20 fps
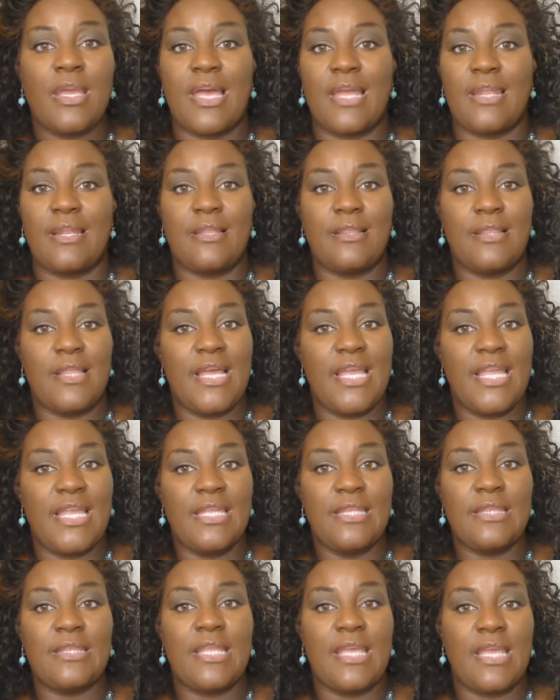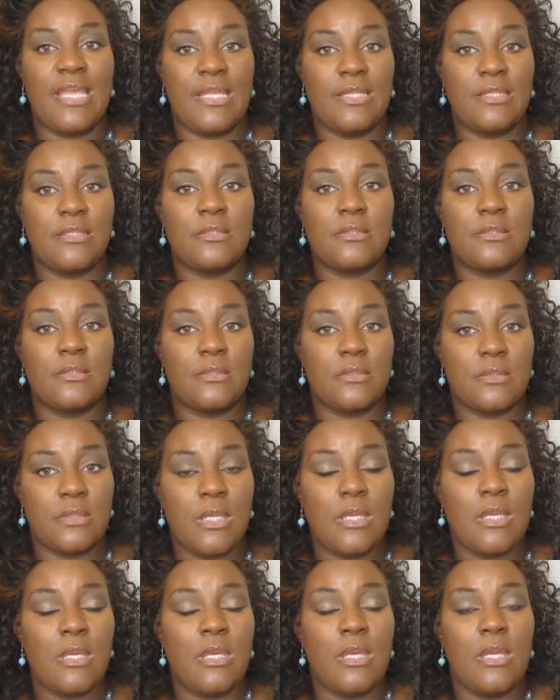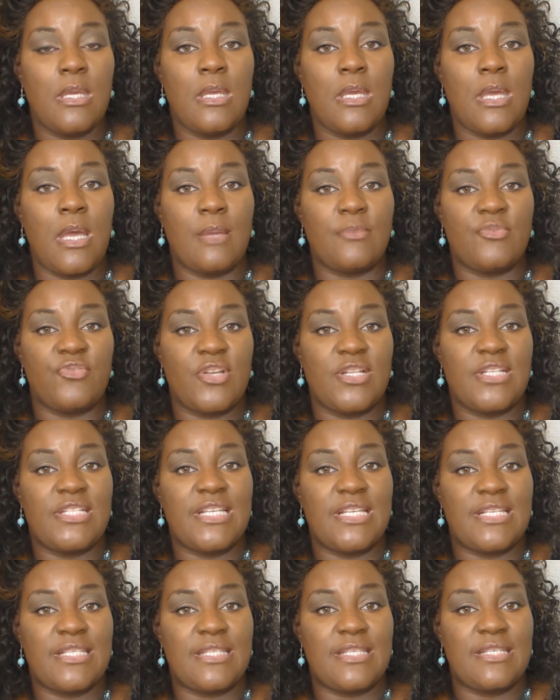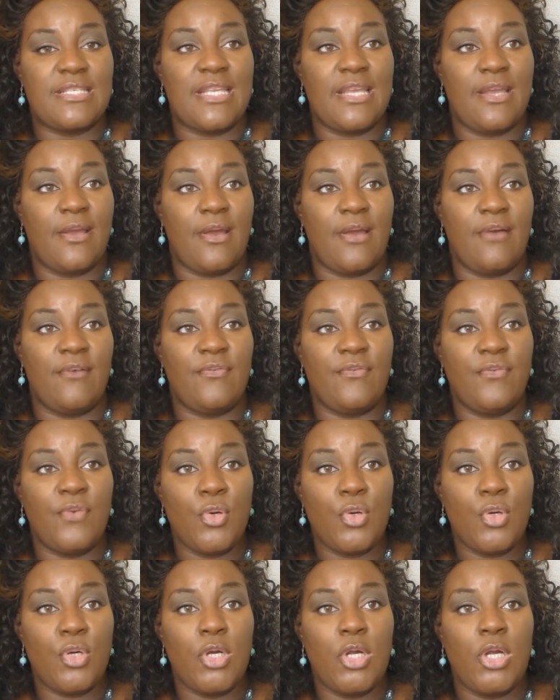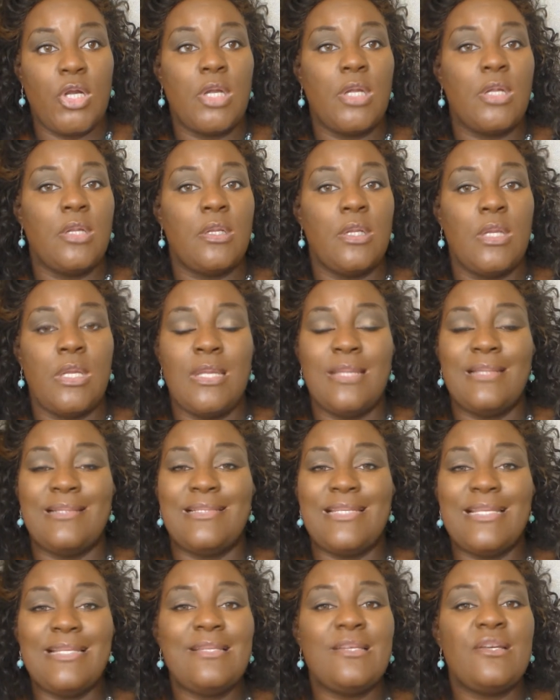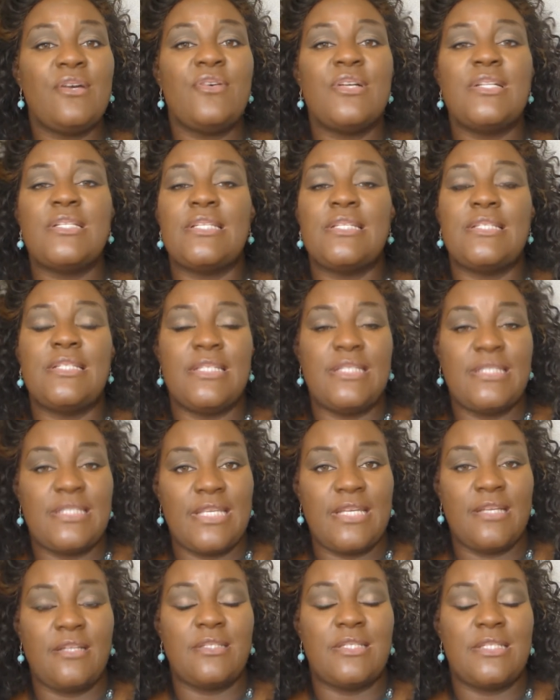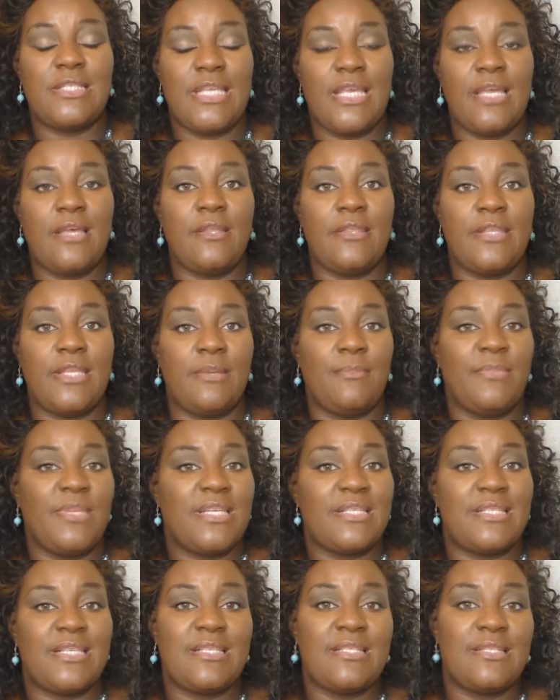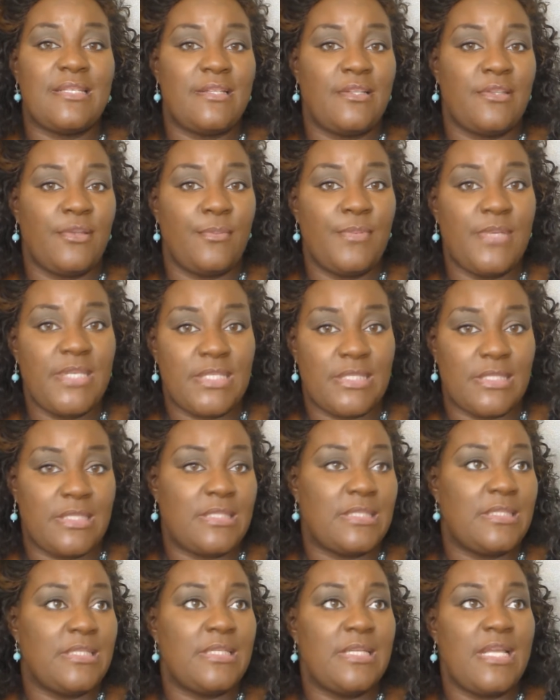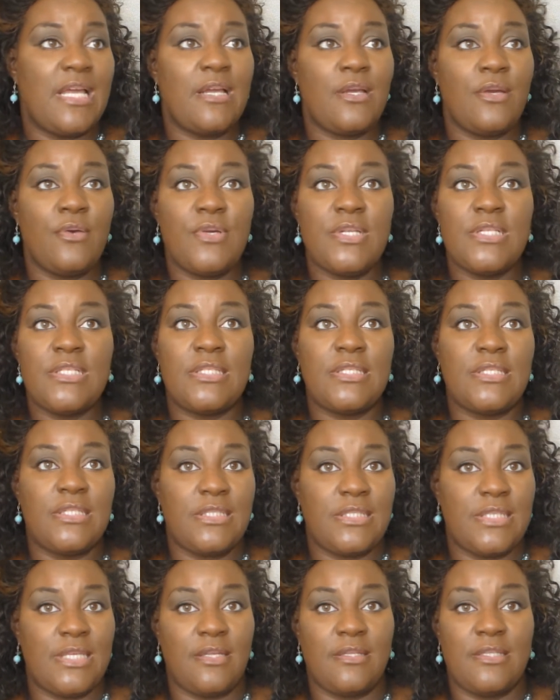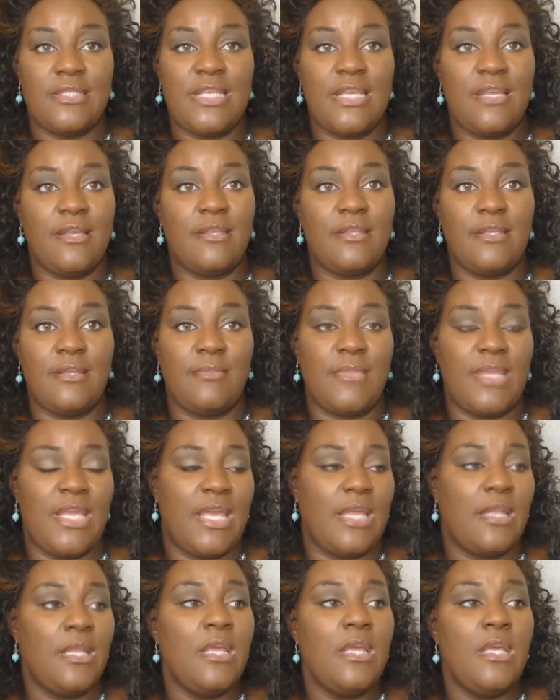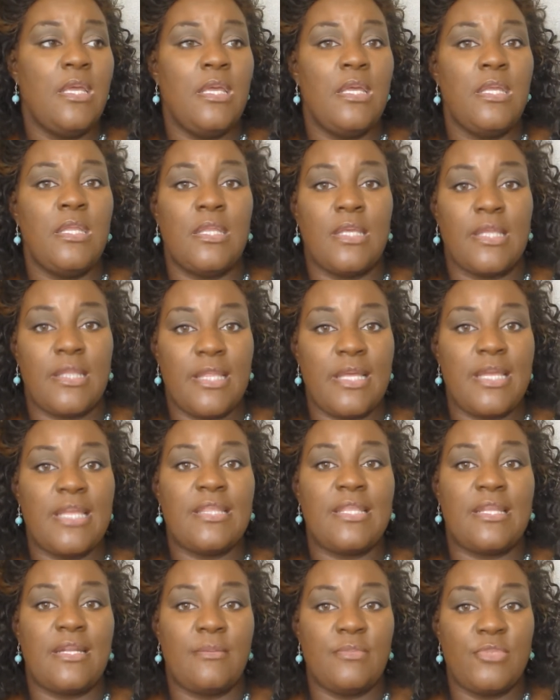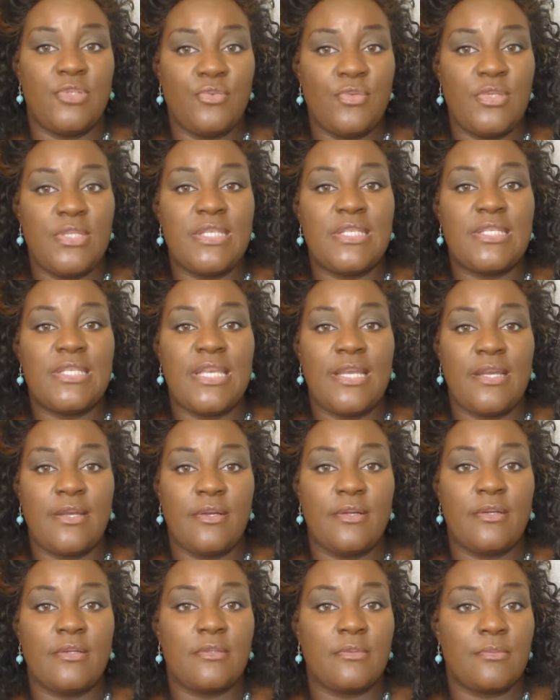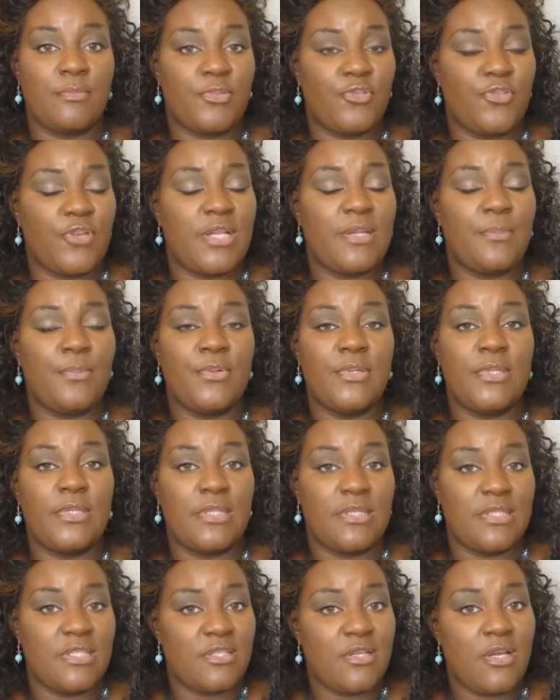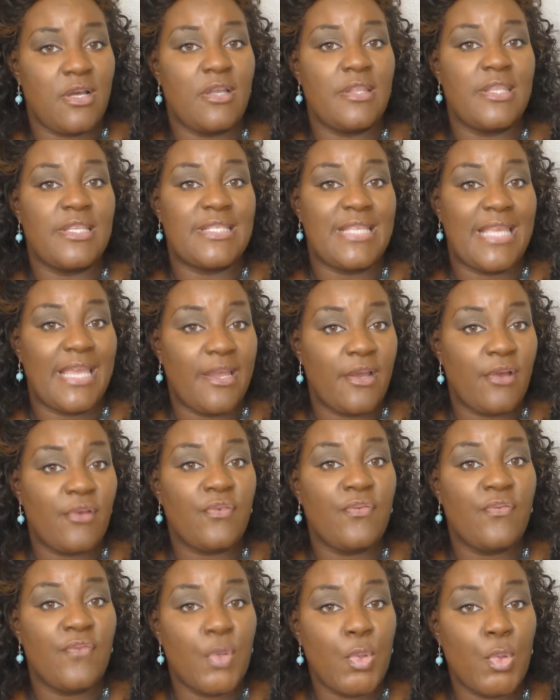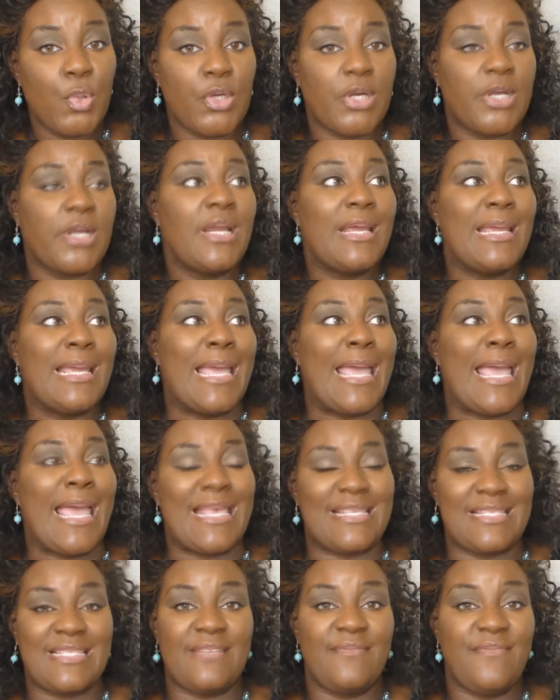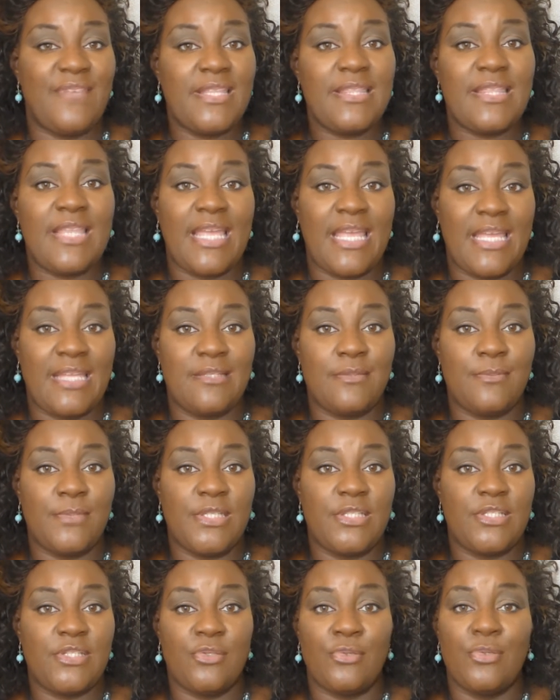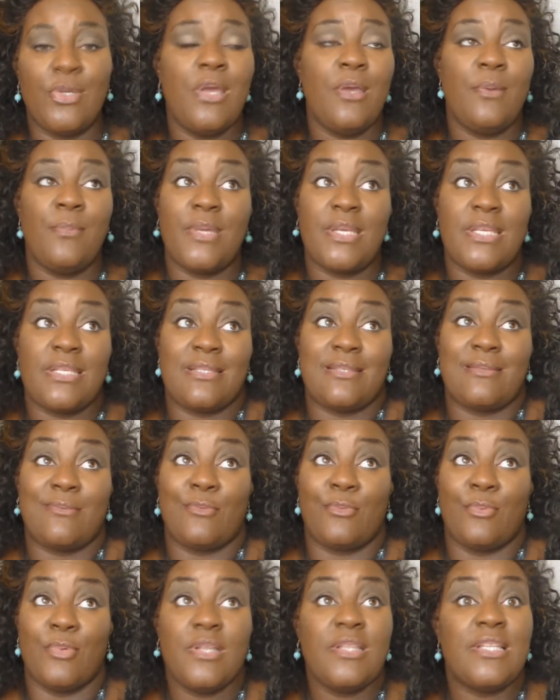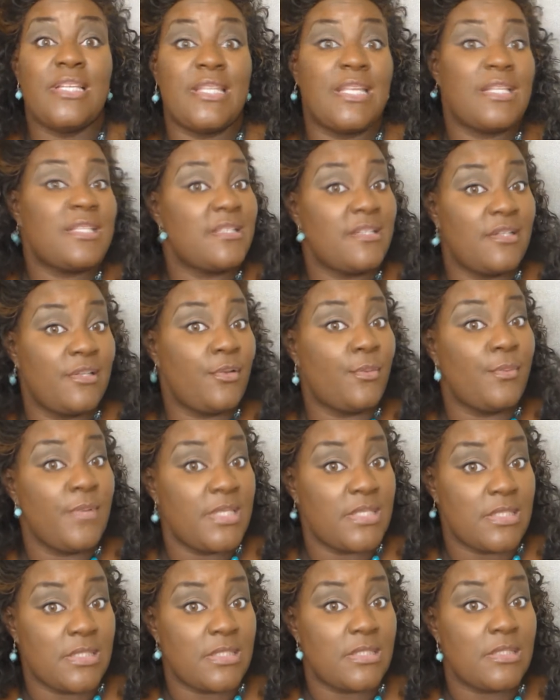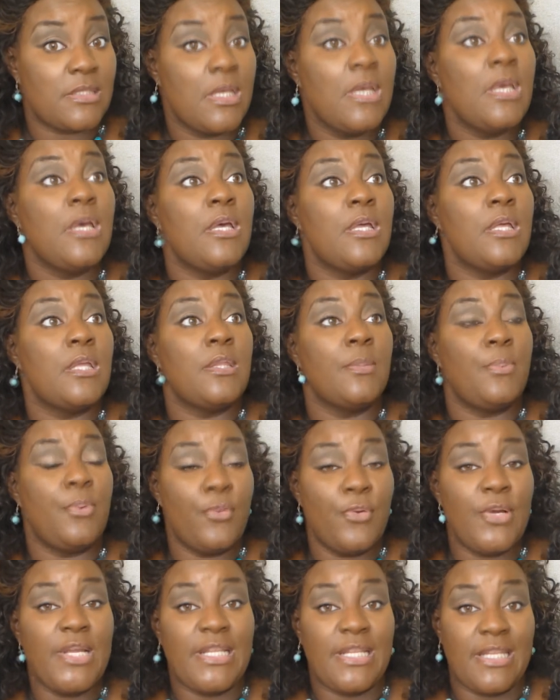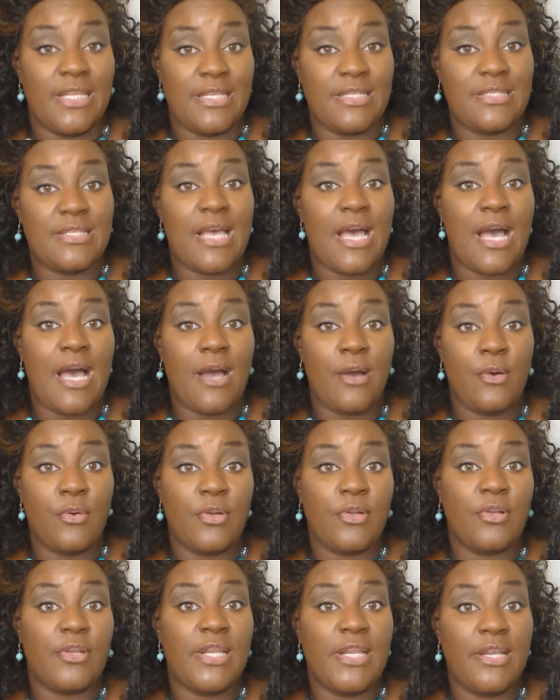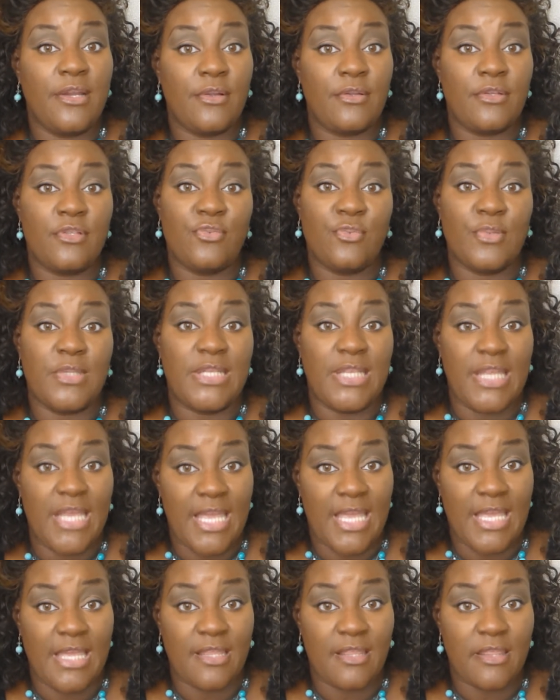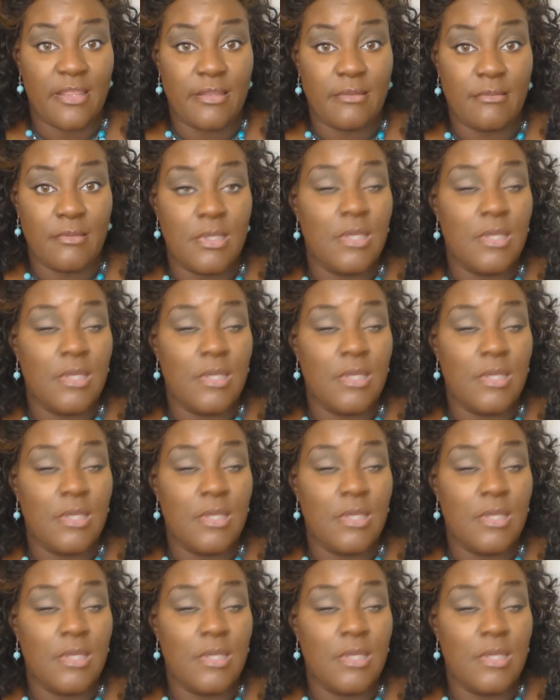Got a client that I'm trying to test this hair out for. Didn't go into detail to tell them, because that's none of their business. Did not go into detail to tell them that the client that I'm doing this hair, trying to install this hair for, has an event they had to be to, because really that's none of their business. The point is, I ordered hair on the 28th.